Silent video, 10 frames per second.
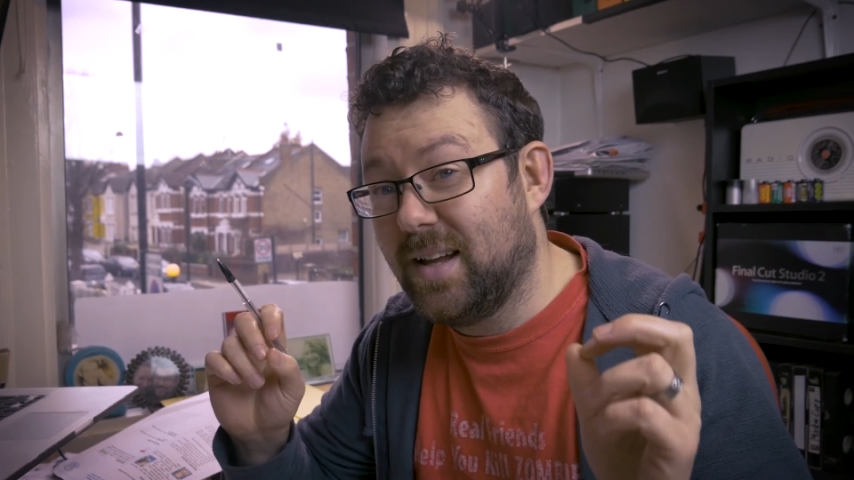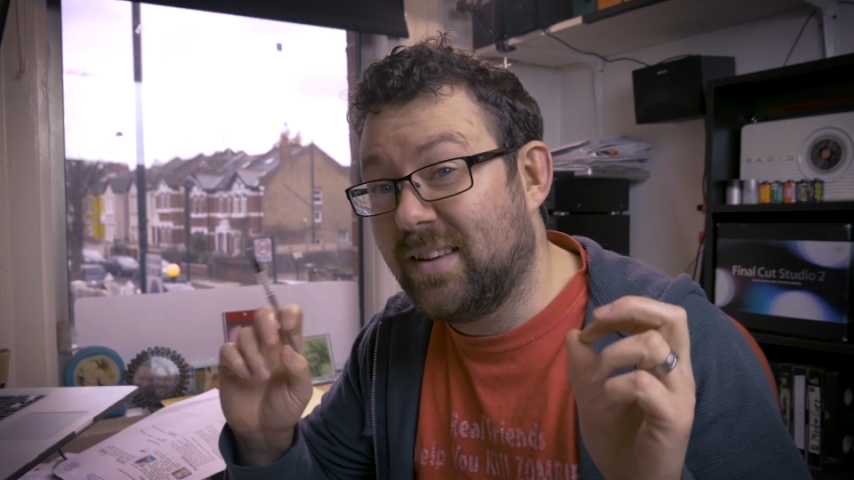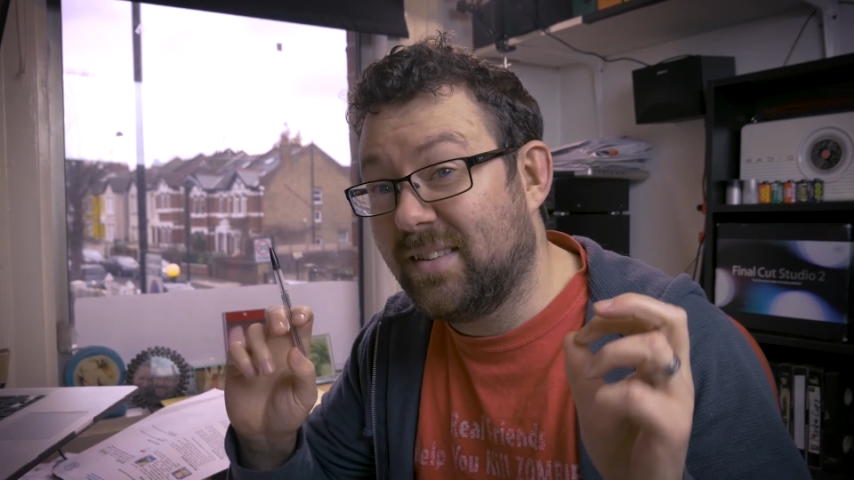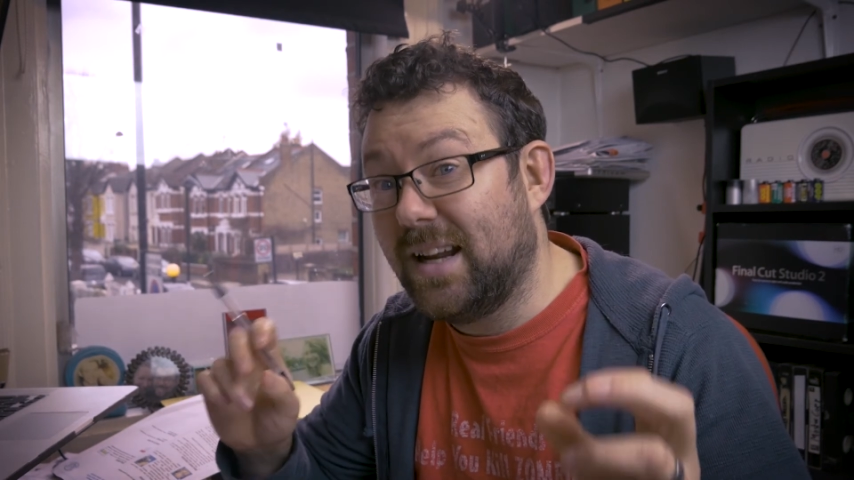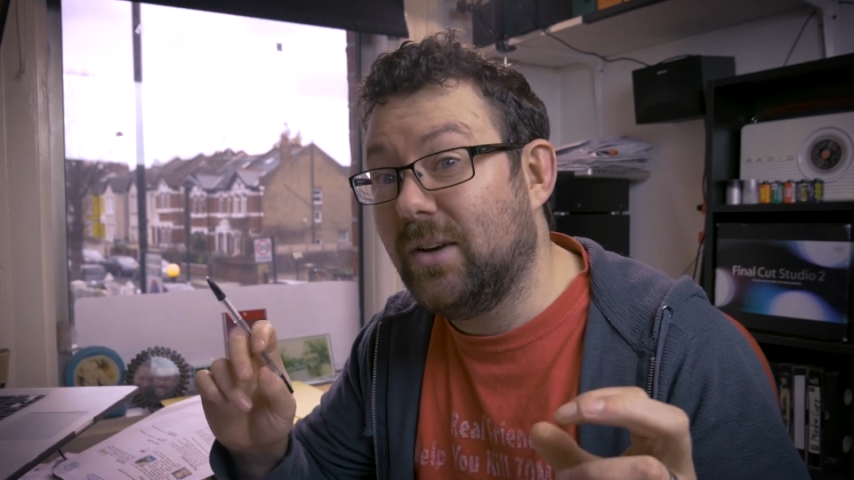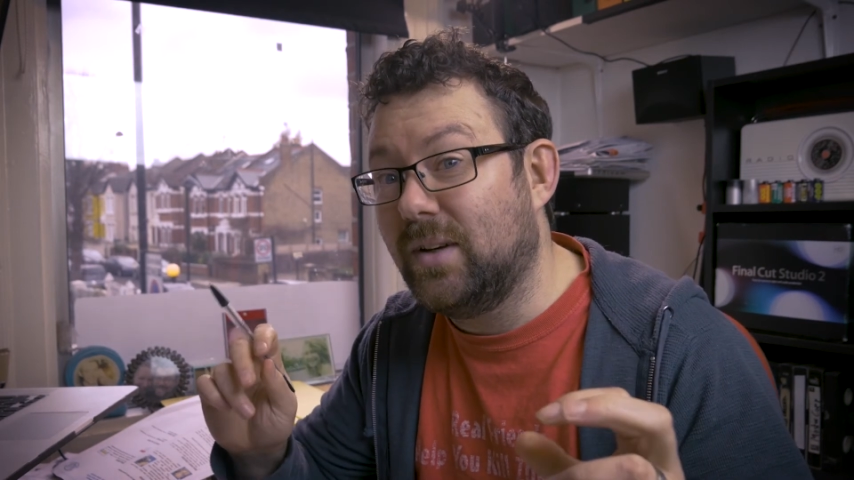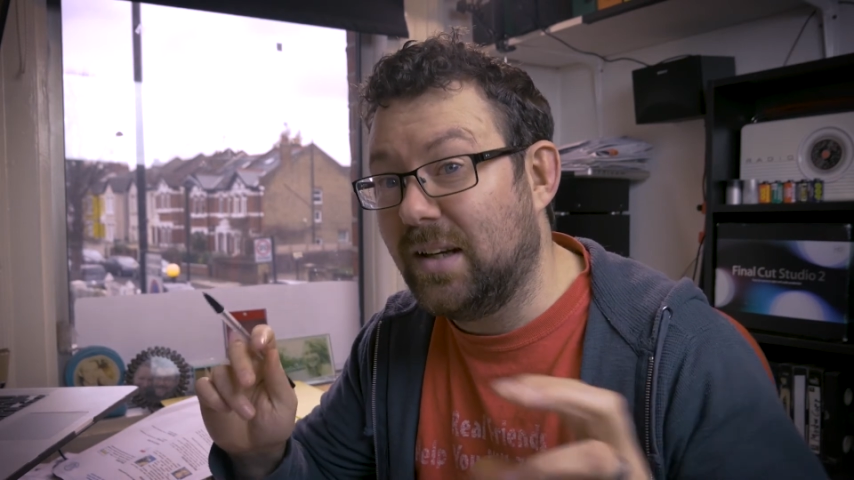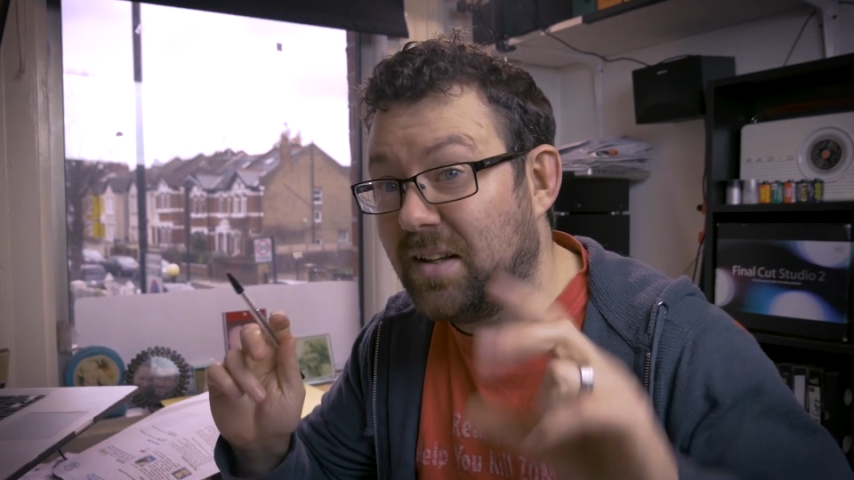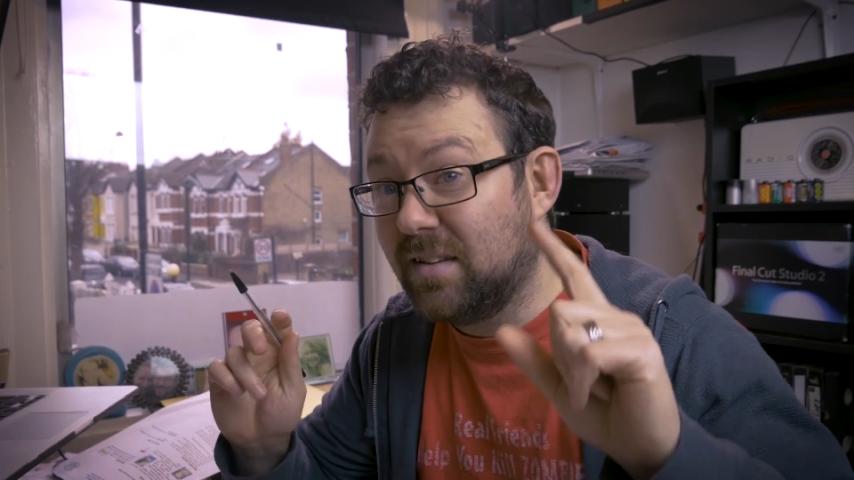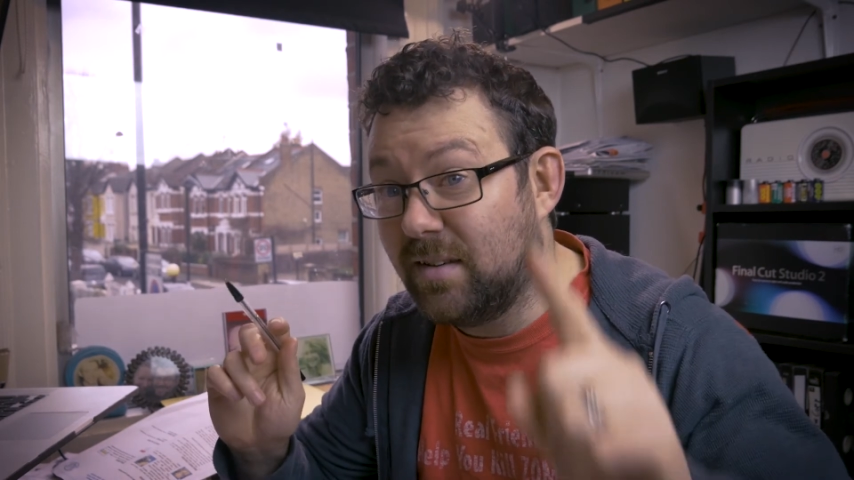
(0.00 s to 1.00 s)

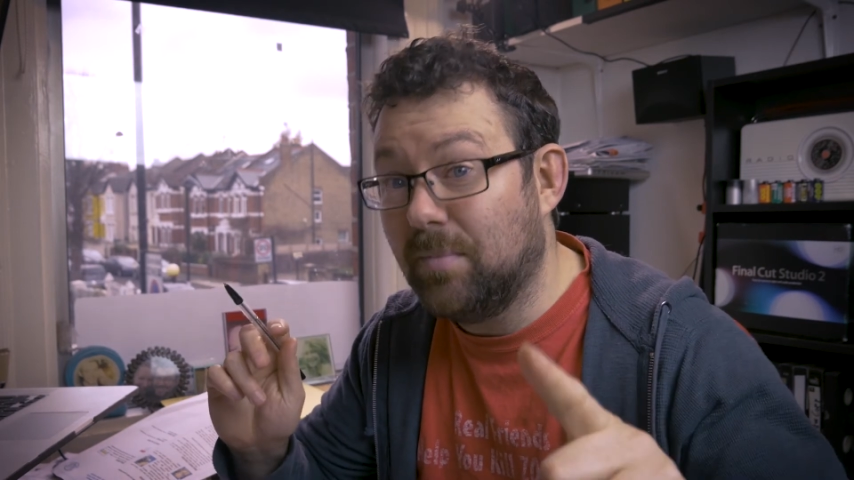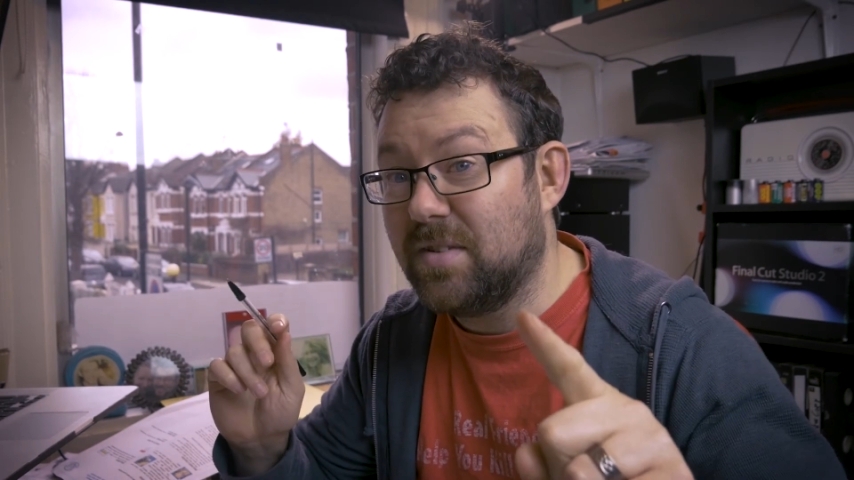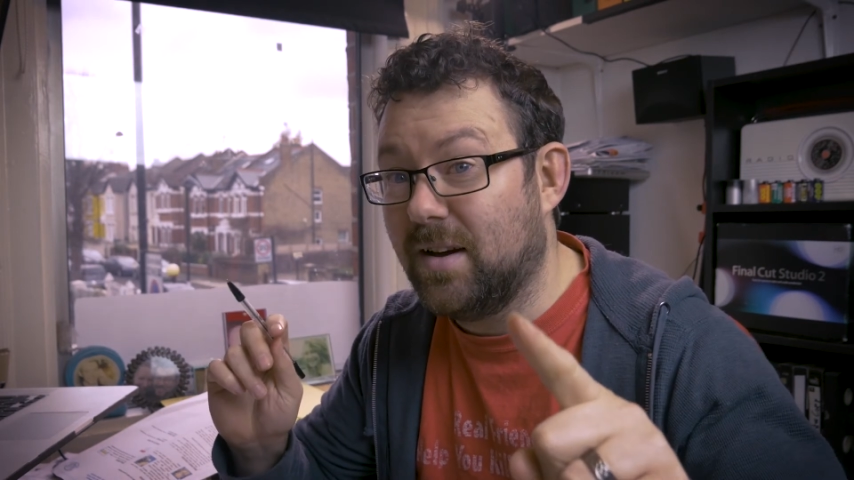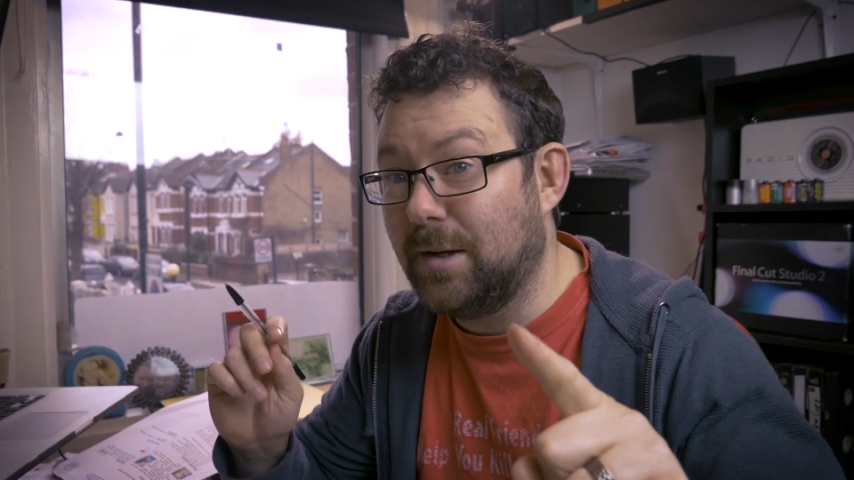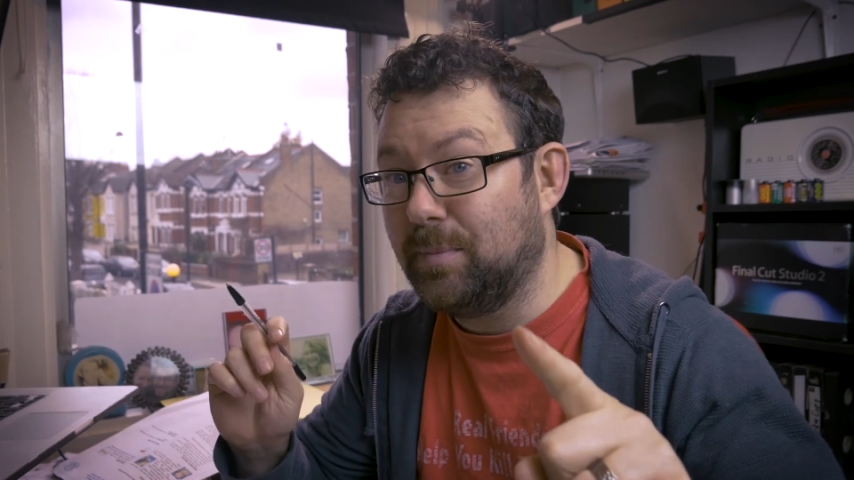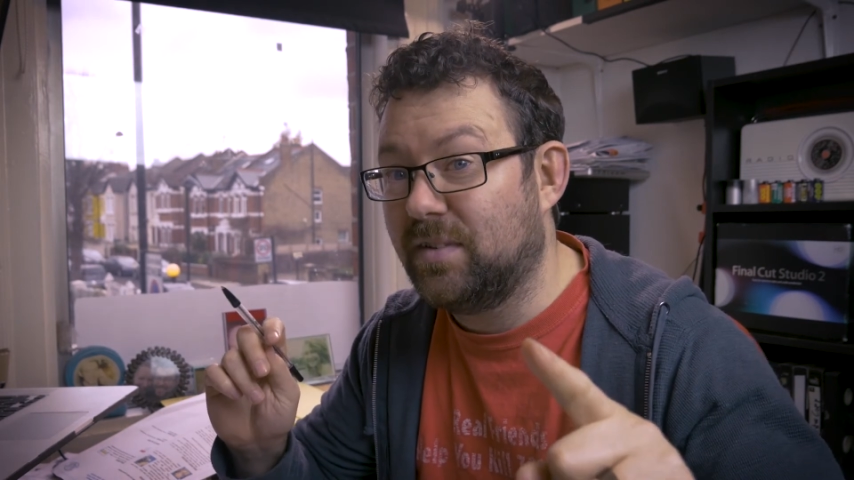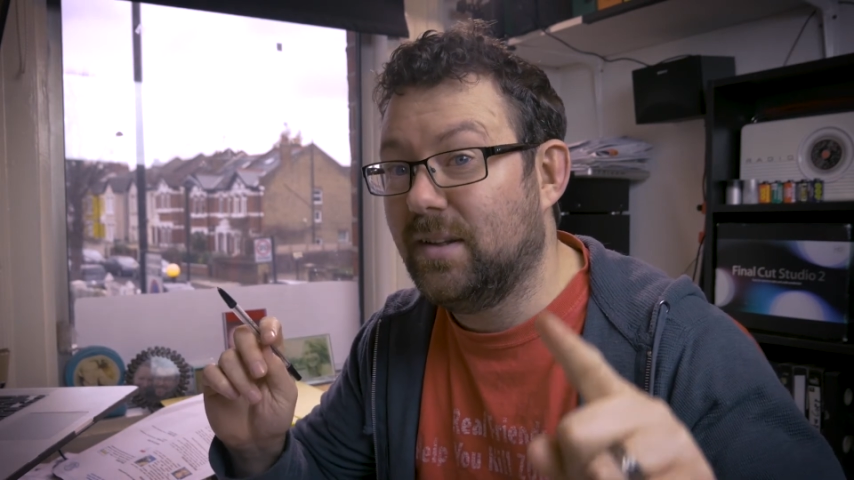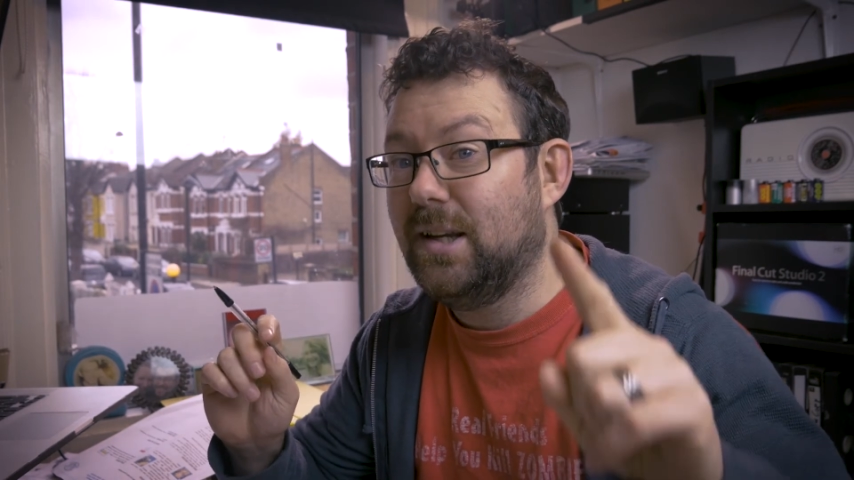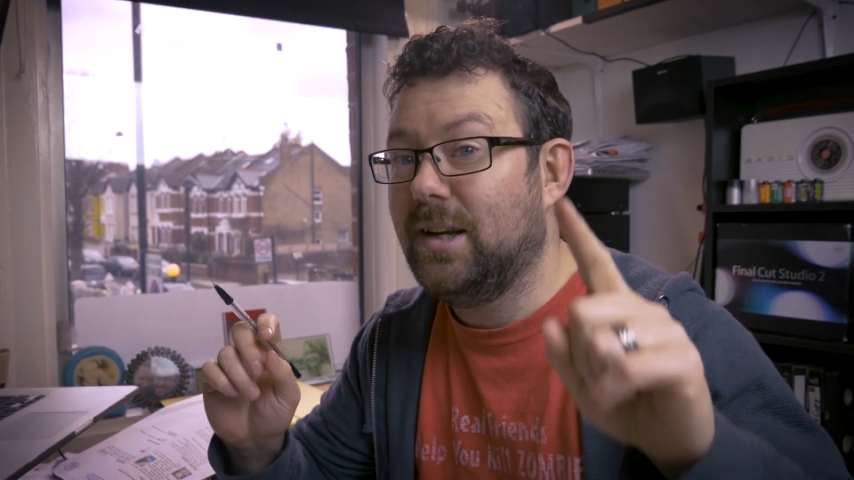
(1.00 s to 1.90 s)
Astounding. Sometimes